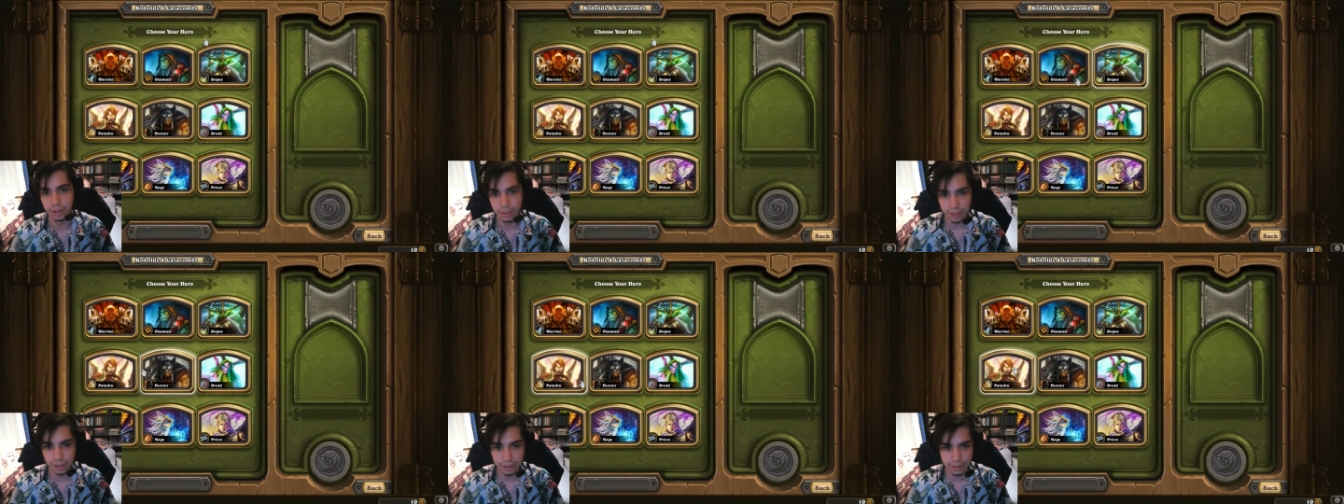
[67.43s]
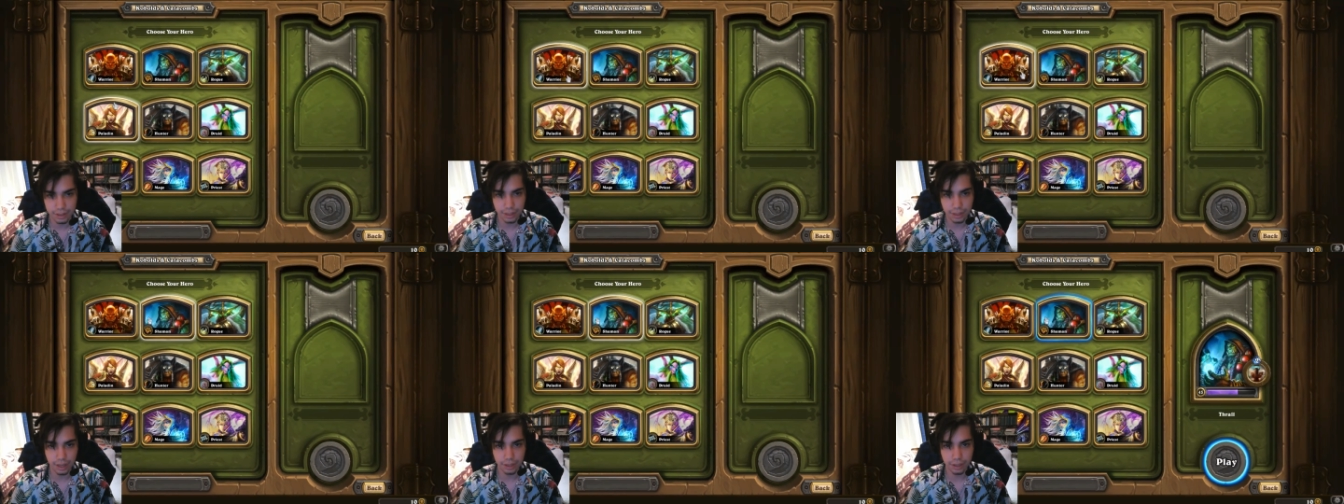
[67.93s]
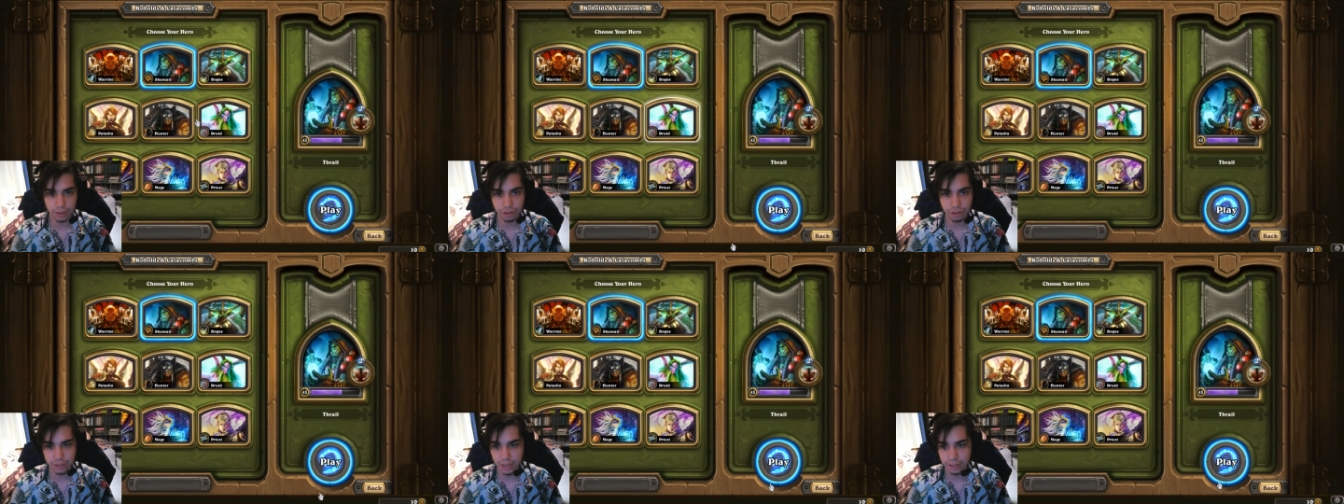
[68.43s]
Let's see, I'm gonna
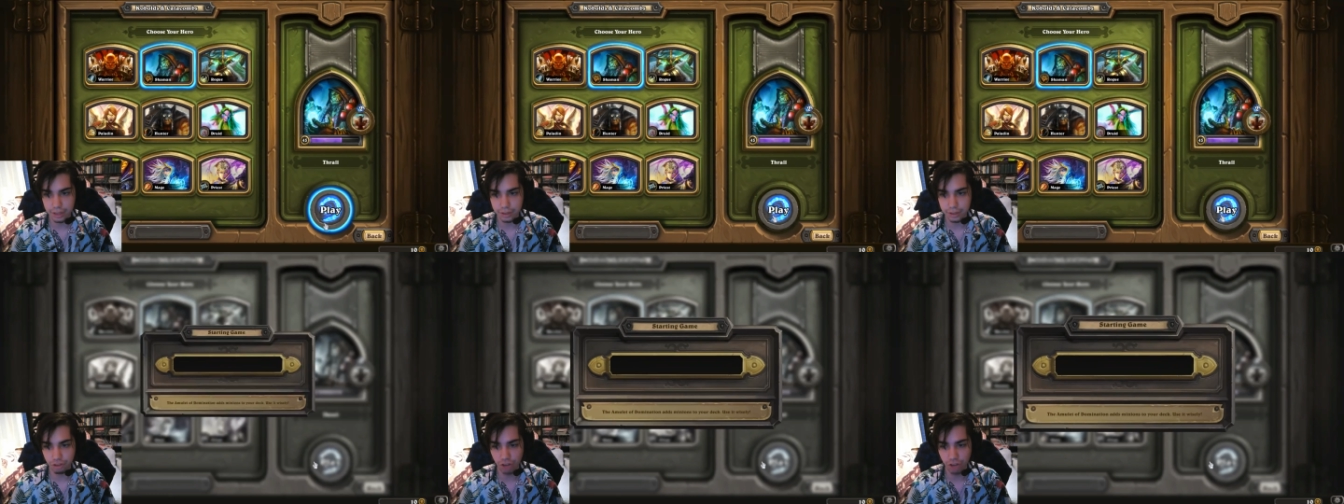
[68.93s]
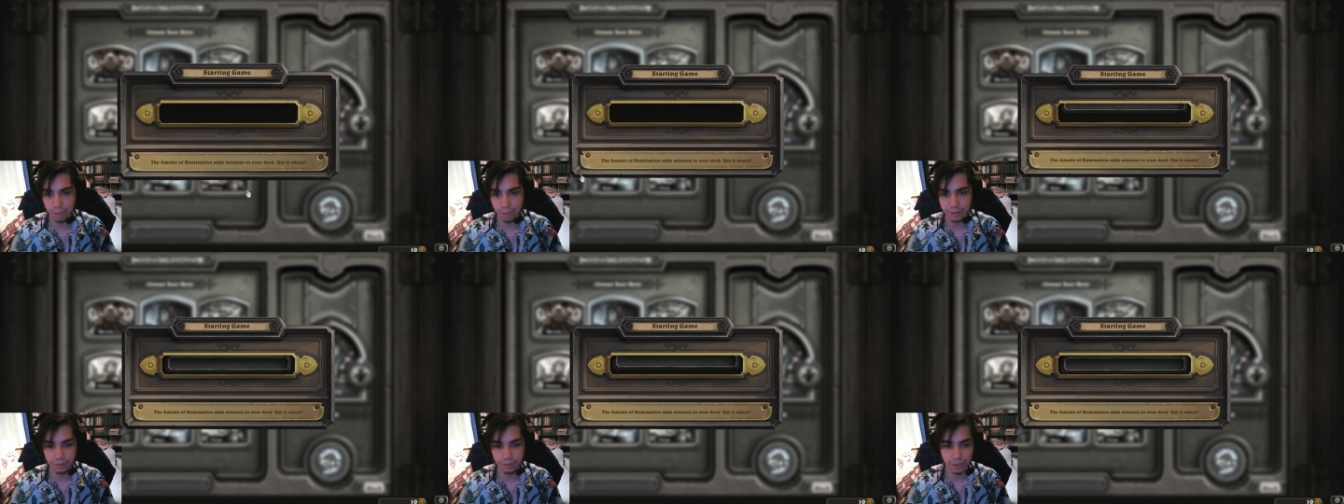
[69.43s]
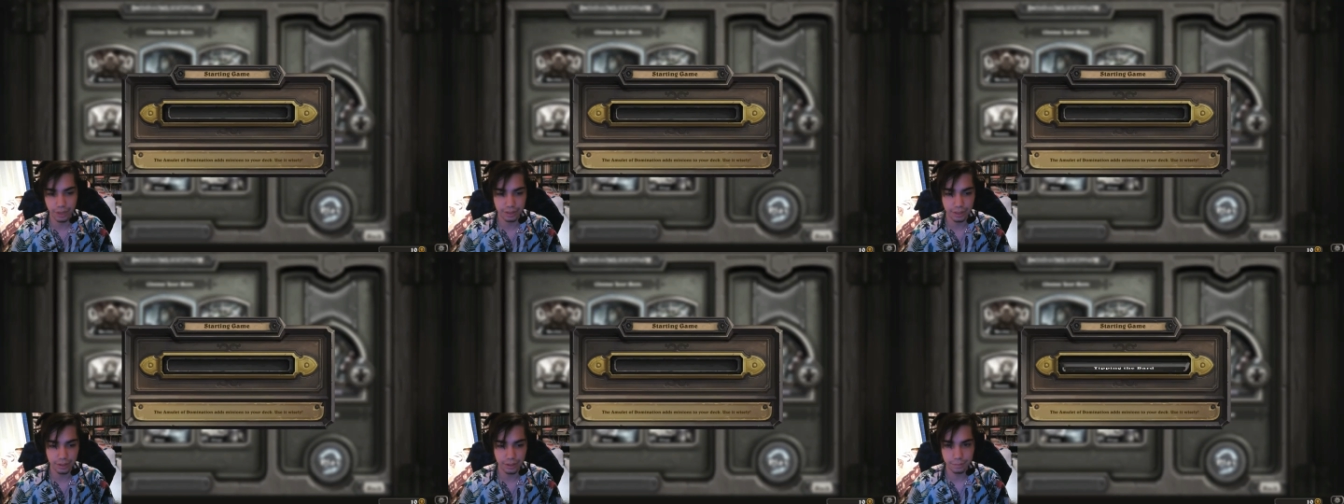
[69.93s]
just get shaman right
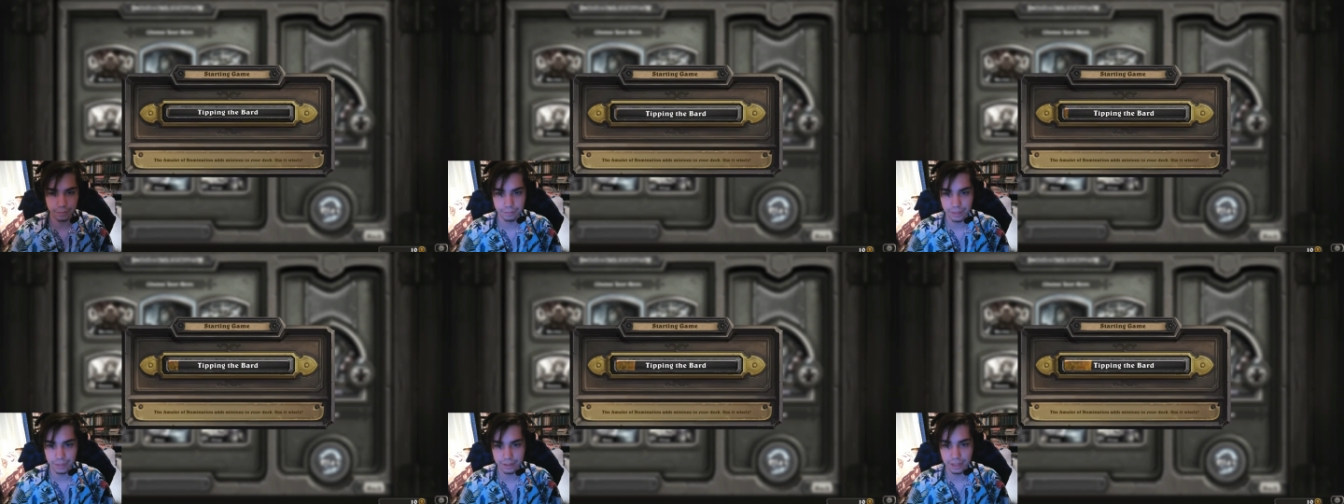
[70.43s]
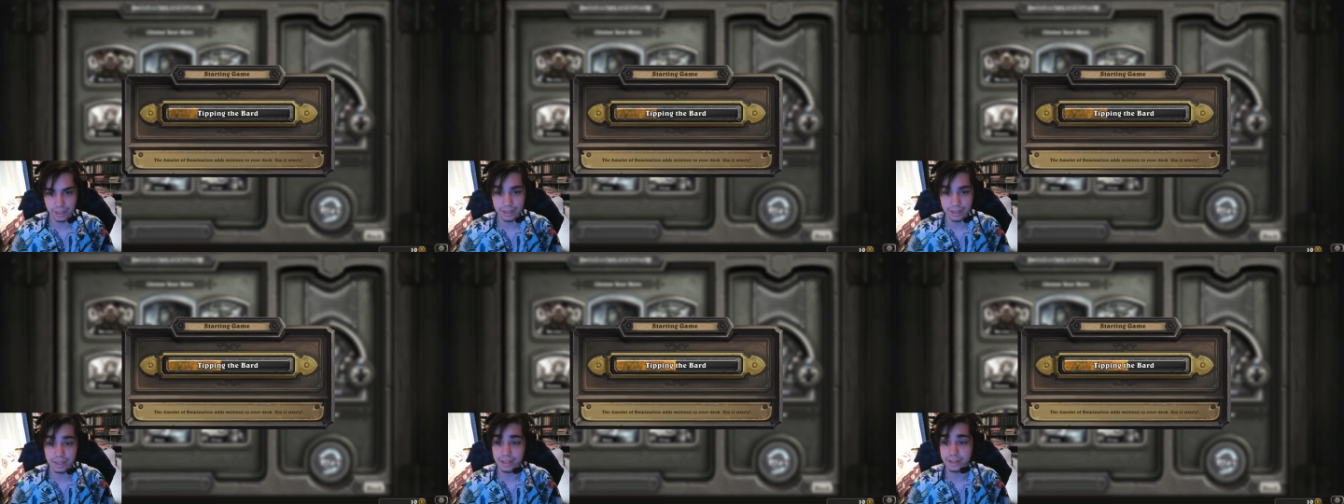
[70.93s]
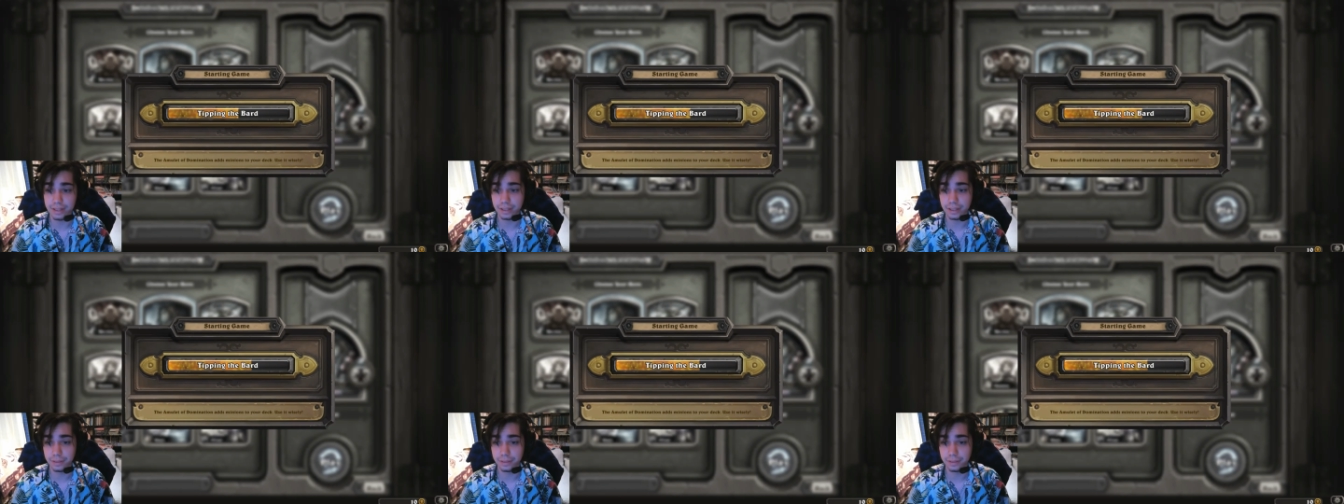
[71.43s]
here. Let's see, let's see, let's see.